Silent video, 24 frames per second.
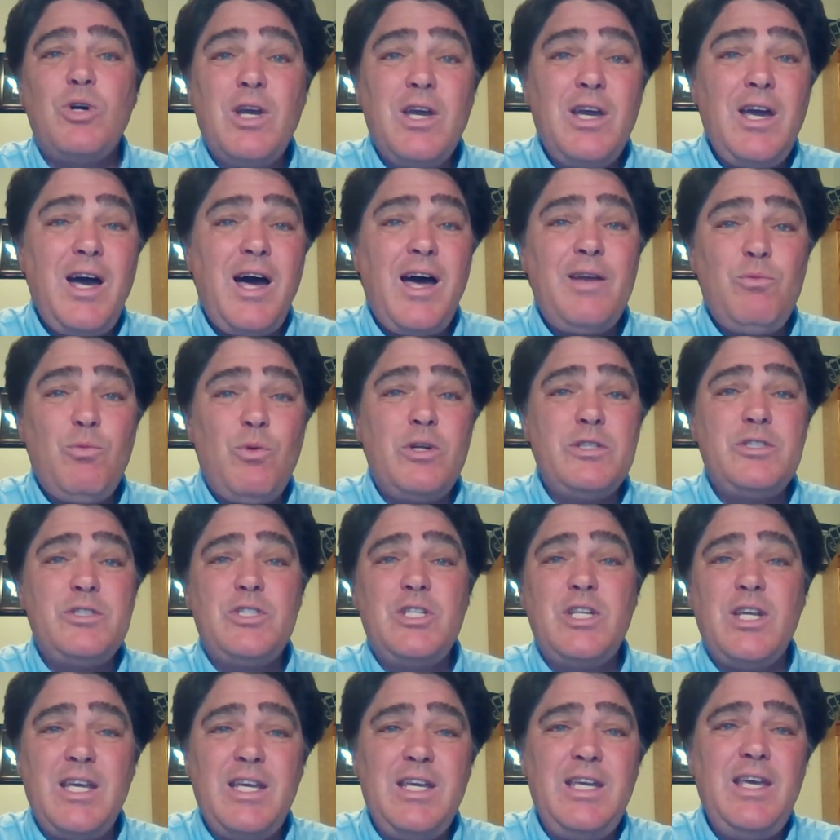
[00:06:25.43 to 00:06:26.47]
Well, God
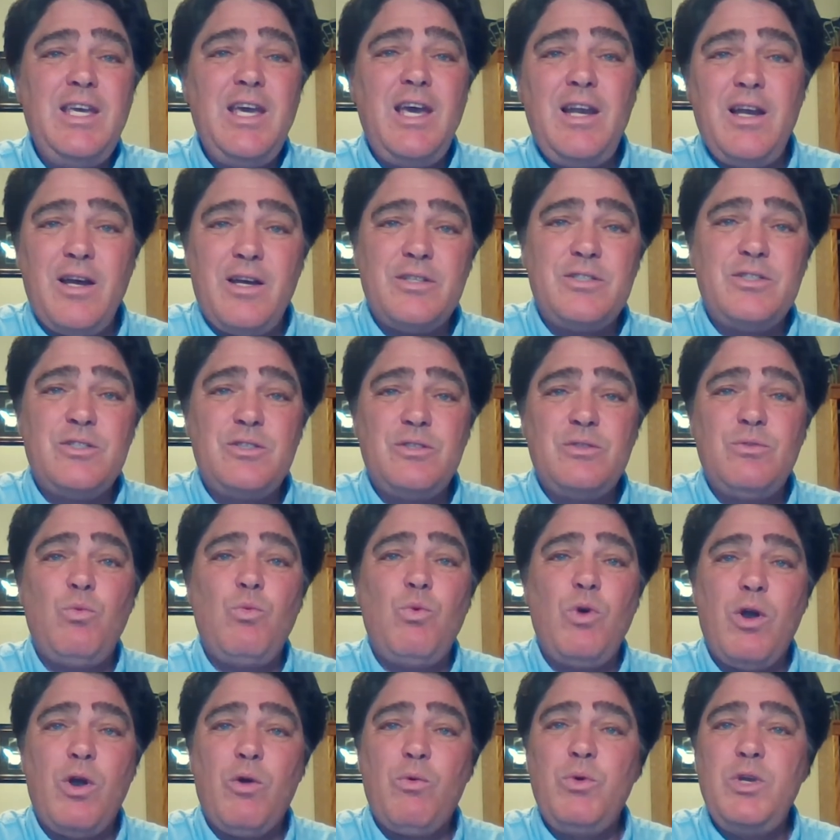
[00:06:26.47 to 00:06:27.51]
wants to get us
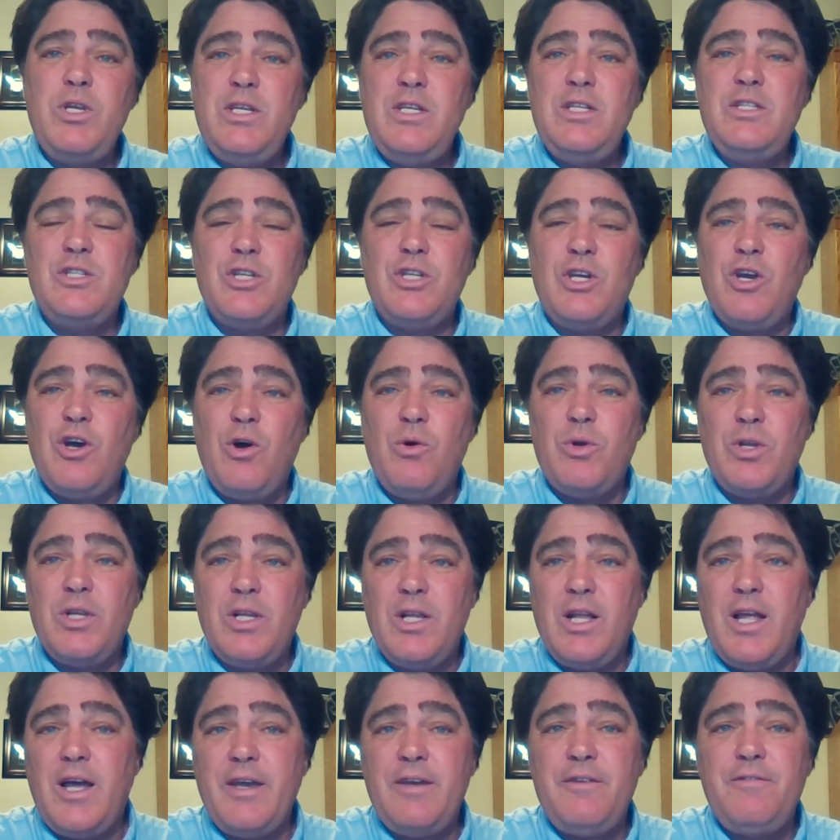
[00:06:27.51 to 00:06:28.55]
where we need to go
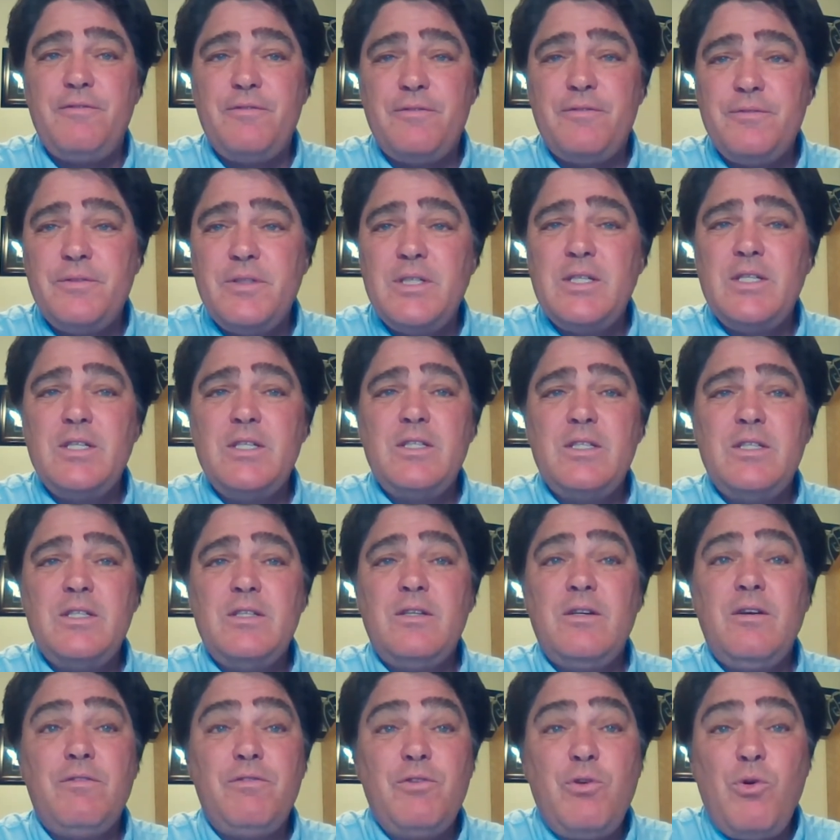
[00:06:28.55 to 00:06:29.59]
in life.
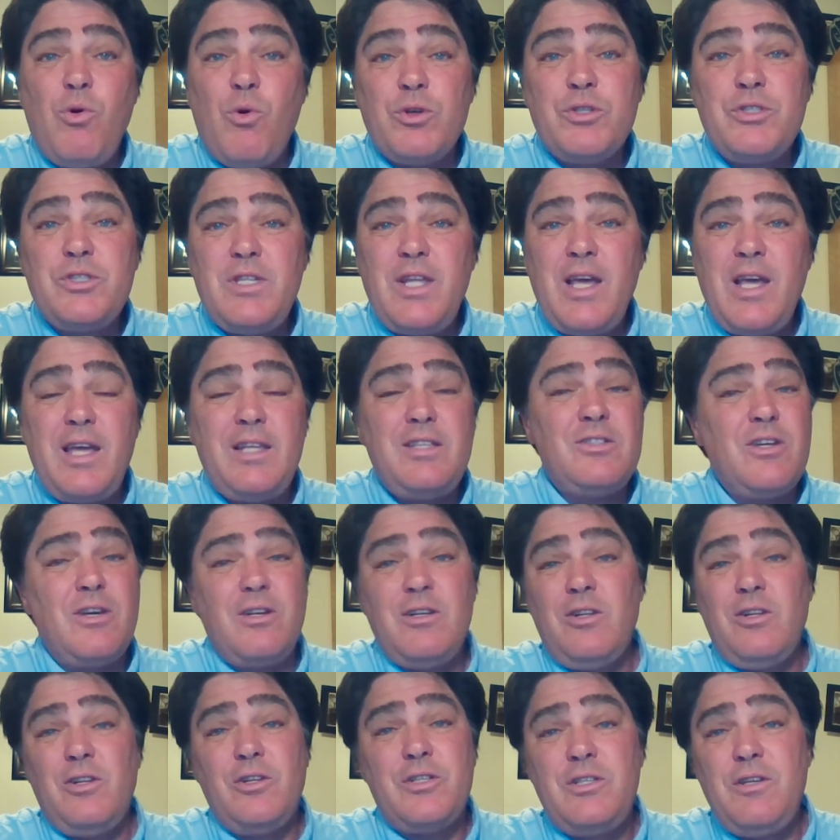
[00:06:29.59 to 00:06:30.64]
Of course, that's
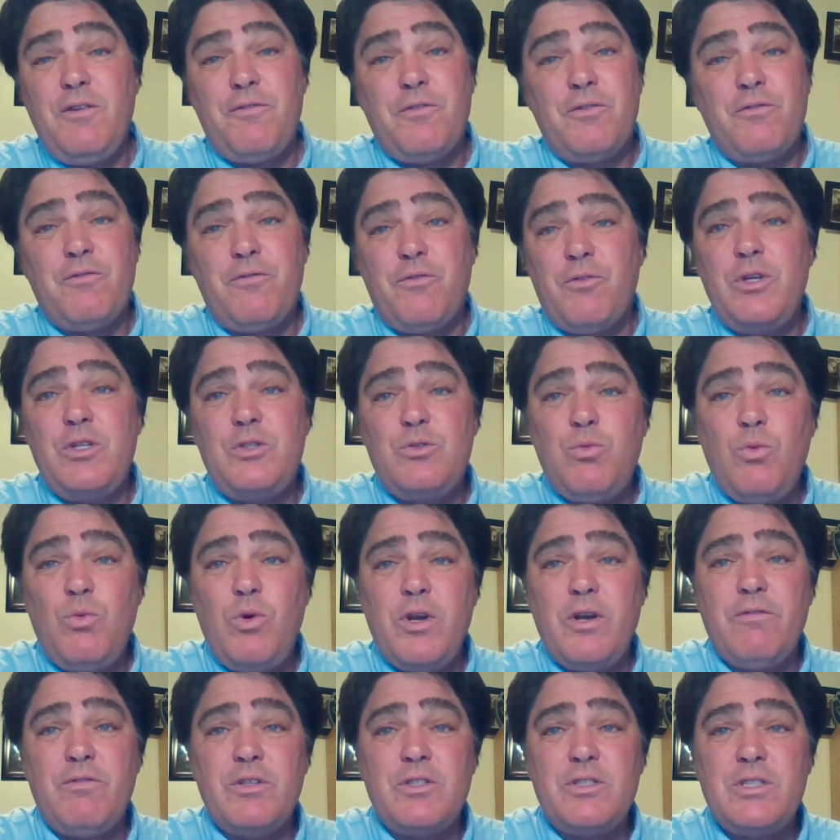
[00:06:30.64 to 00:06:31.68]
going to look different for each
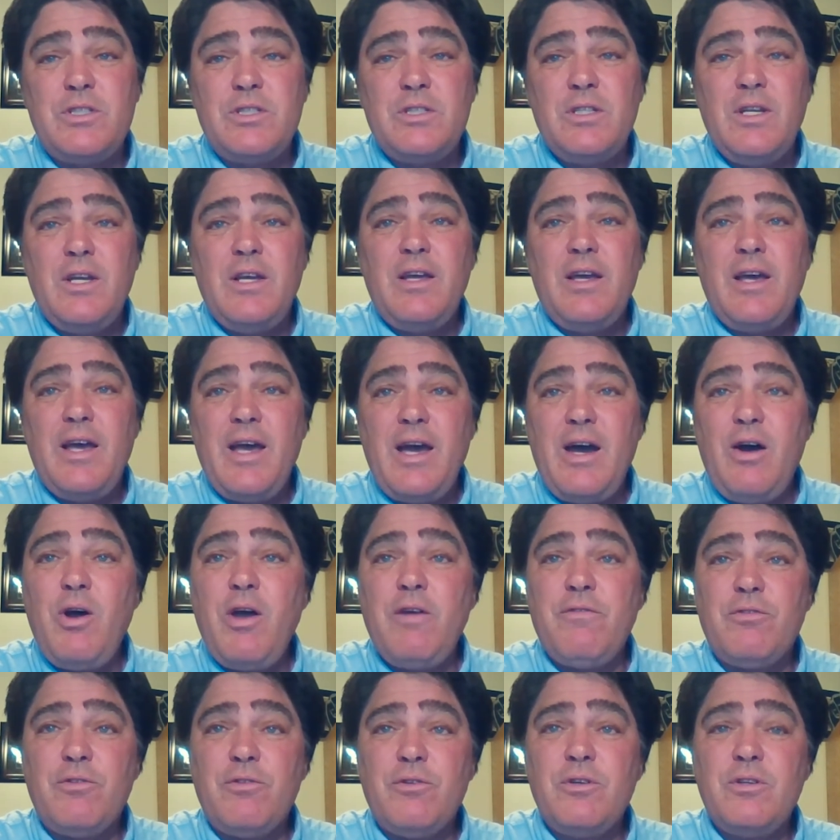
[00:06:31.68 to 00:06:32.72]
one of us.
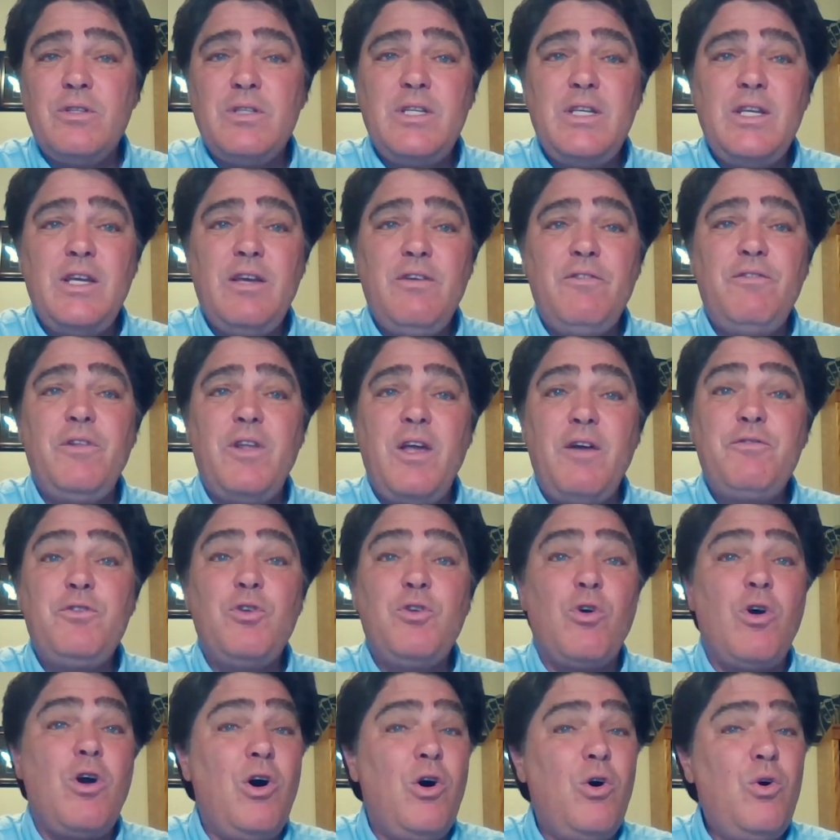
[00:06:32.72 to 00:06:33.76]
However, if left
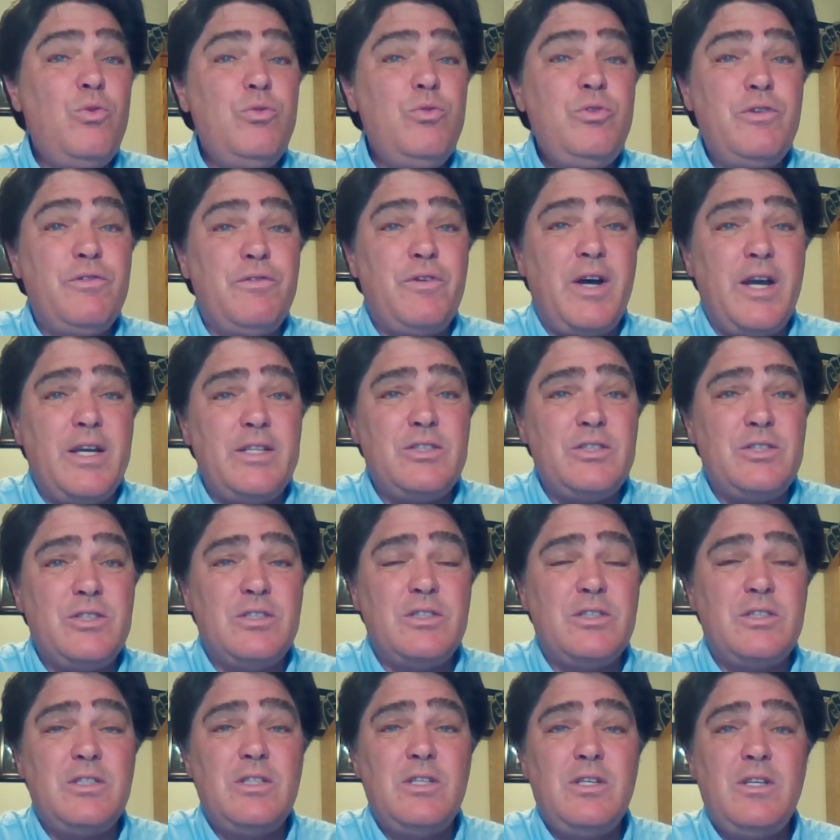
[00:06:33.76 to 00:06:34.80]
to our own
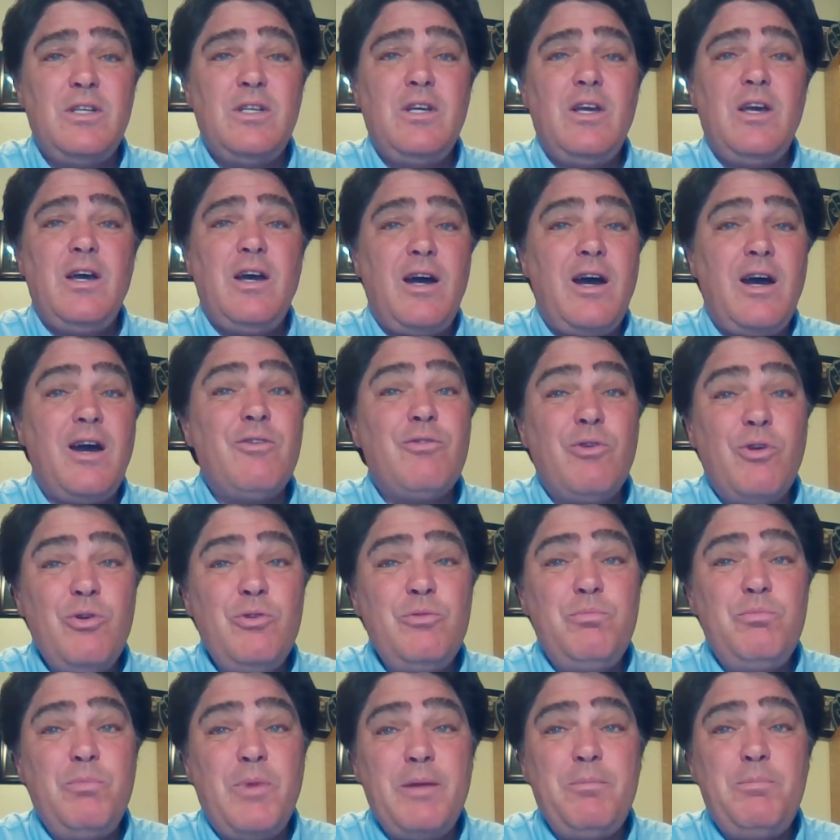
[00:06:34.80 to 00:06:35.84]
devices, our
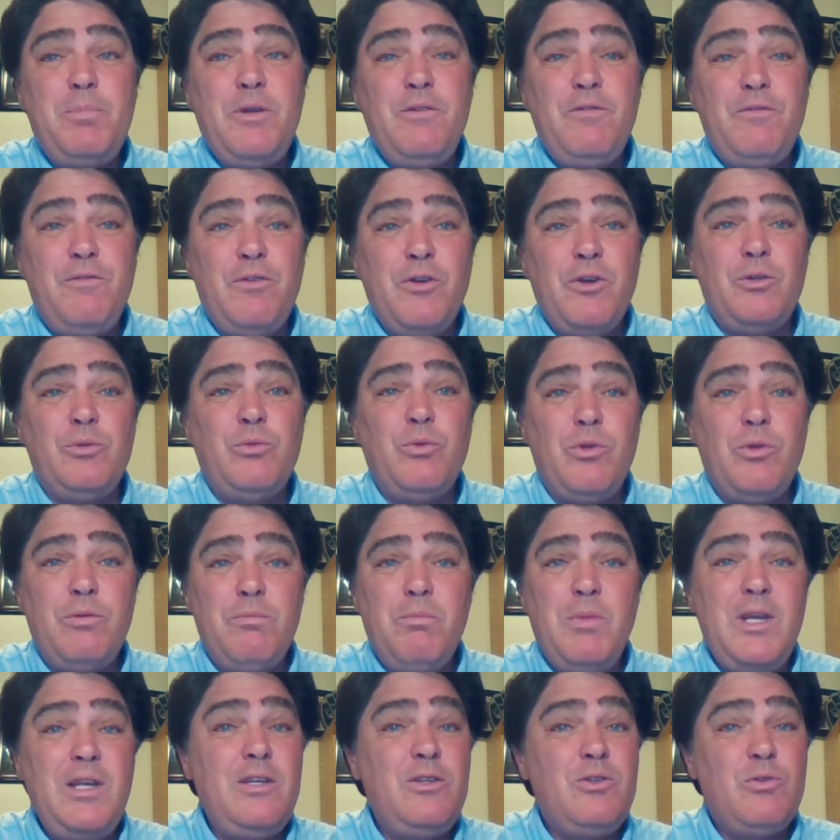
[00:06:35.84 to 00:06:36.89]
road might be filled
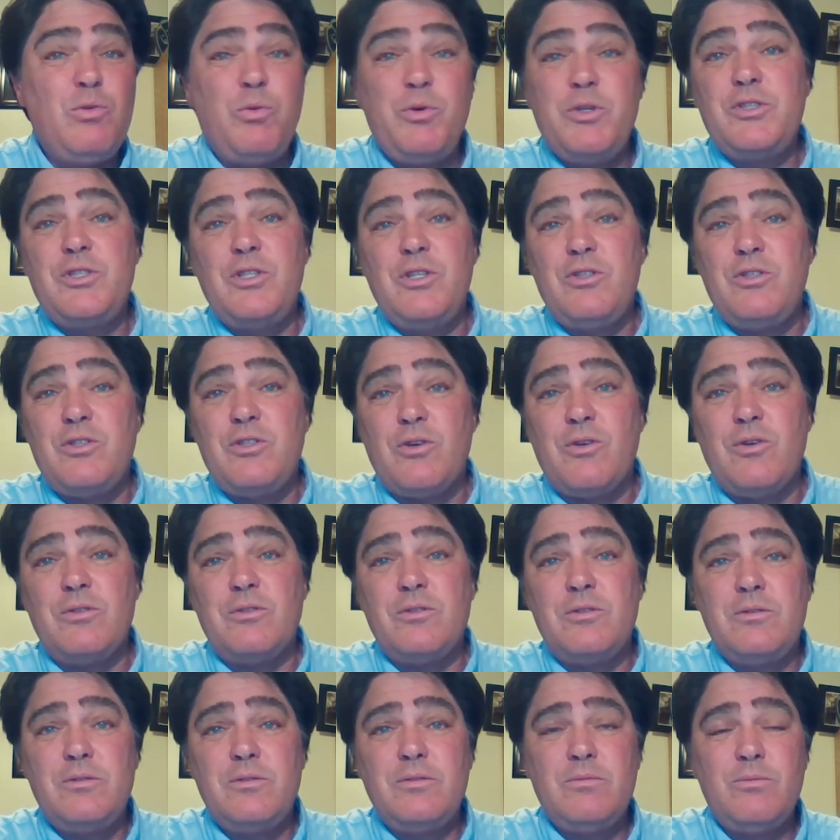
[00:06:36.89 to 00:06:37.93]
with many twists and
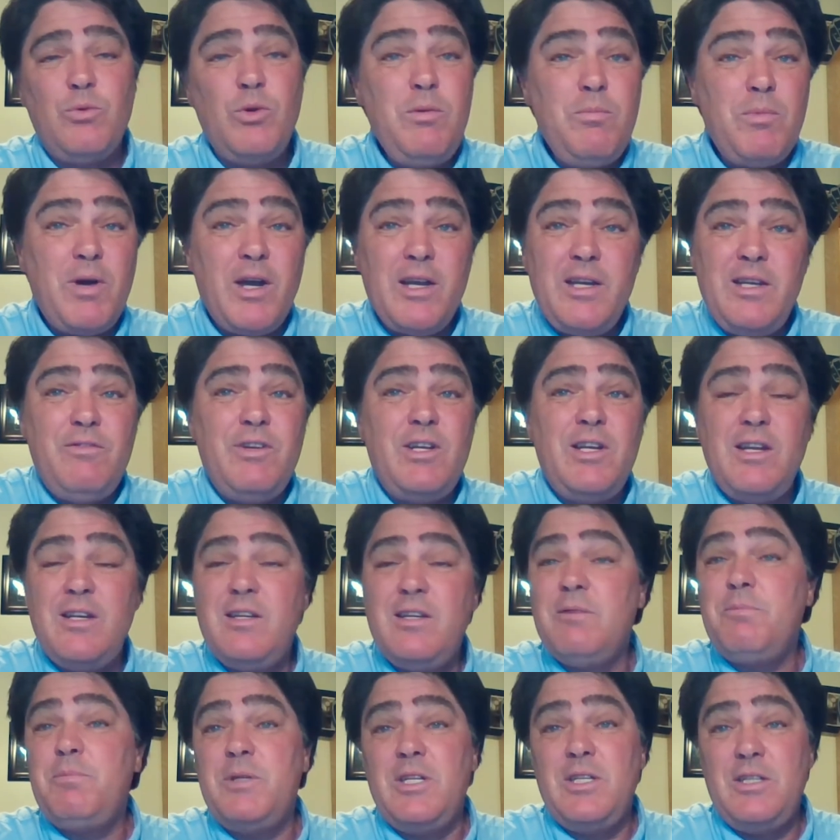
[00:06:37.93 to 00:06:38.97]
turns. We might even
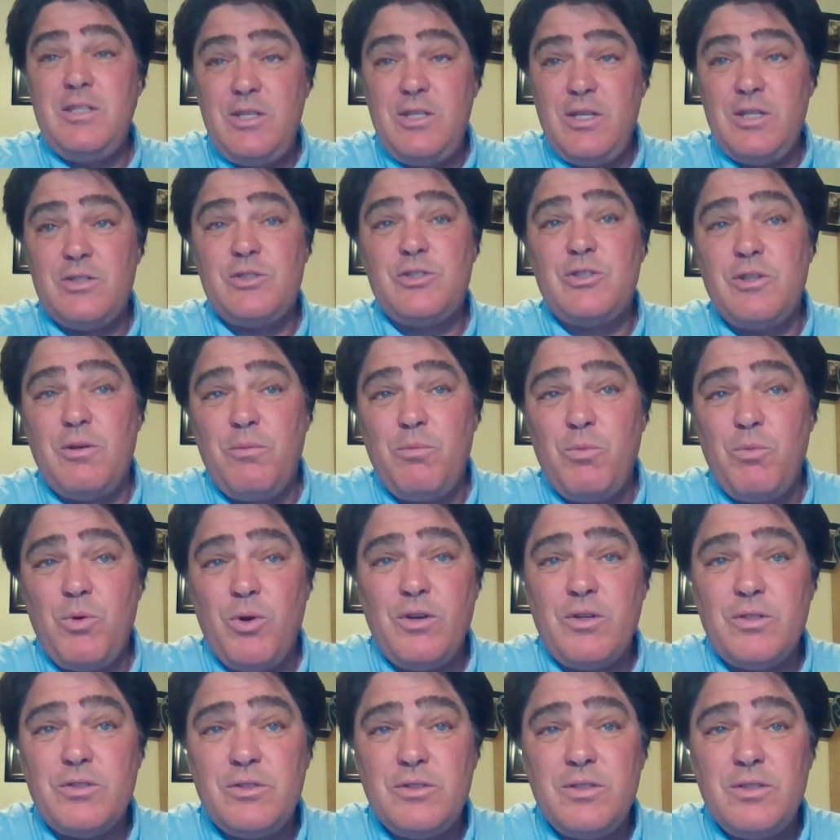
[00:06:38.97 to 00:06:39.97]
end up in a ditch somewhere.